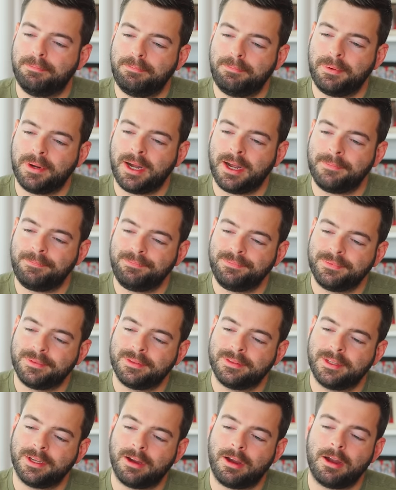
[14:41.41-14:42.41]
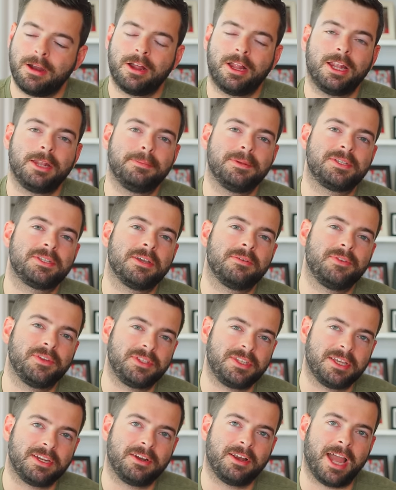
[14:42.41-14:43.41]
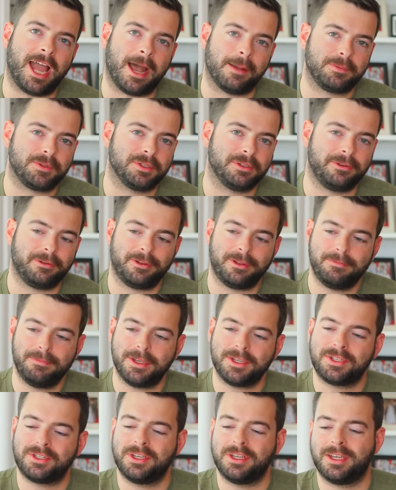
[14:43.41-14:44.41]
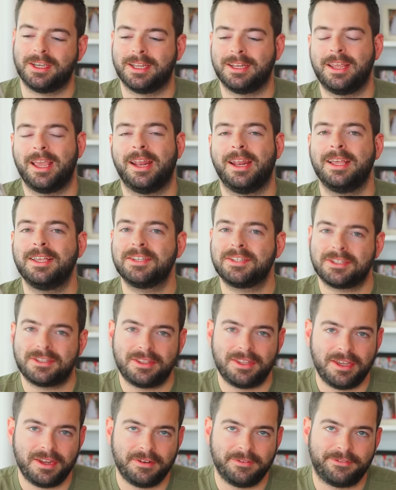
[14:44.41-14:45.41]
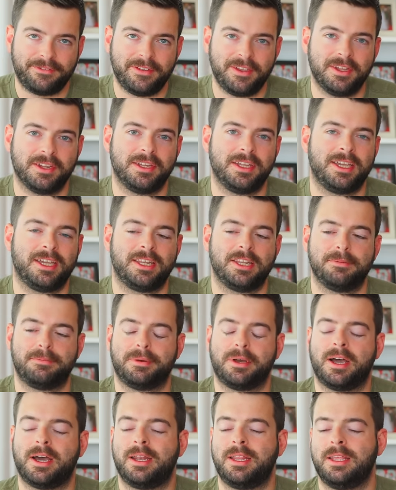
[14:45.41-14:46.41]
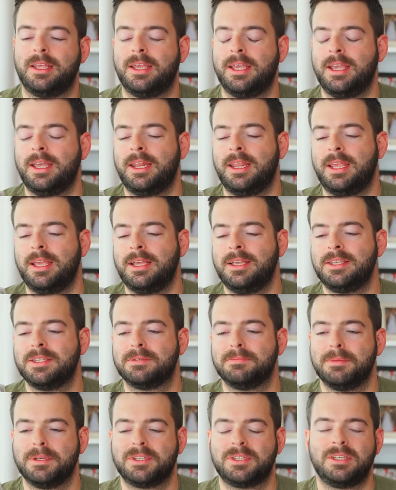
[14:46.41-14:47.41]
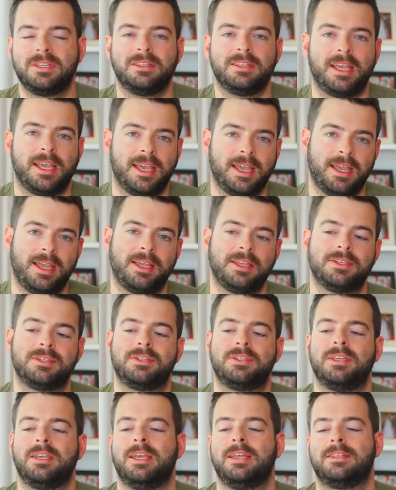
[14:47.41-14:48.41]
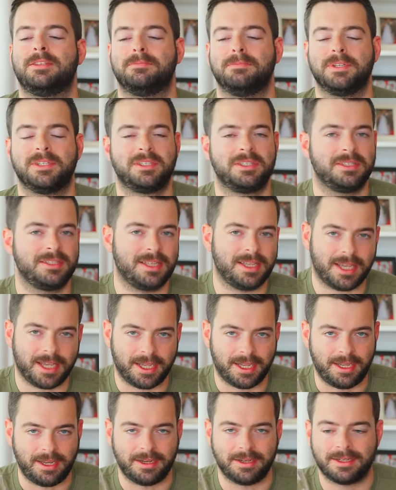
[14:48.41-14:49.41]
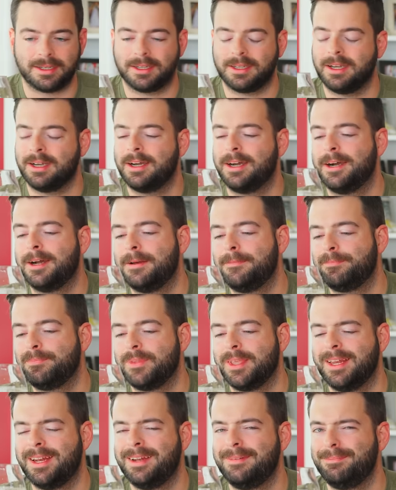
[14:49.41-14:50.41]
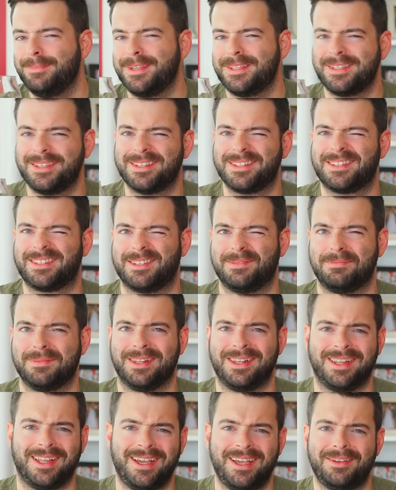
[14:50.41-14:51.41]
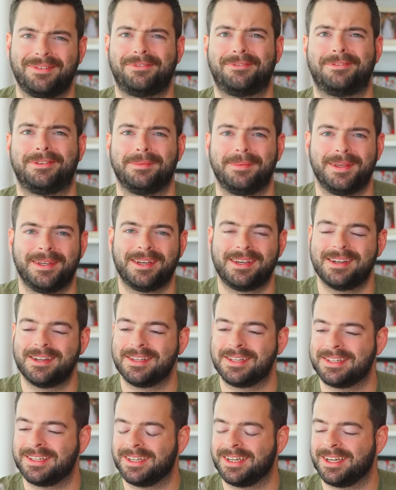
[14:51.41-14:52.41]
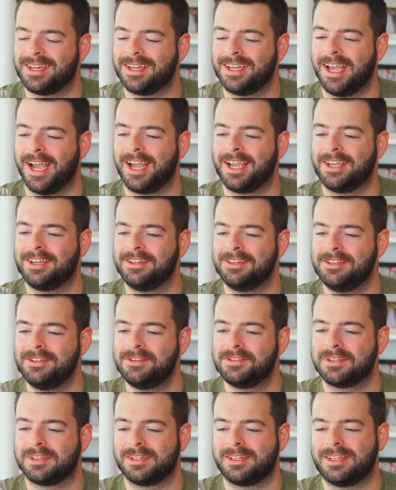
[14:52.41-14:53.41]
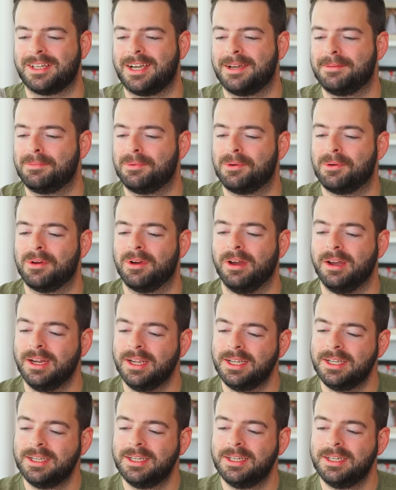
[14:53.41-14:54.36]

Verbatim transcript: but there are elements of it that are absolutely missing. It, it is thin feeling in the body. It is missing the haze. It's missing the head. Um, and it misses some life, to be honest. Uh, I could use a lot more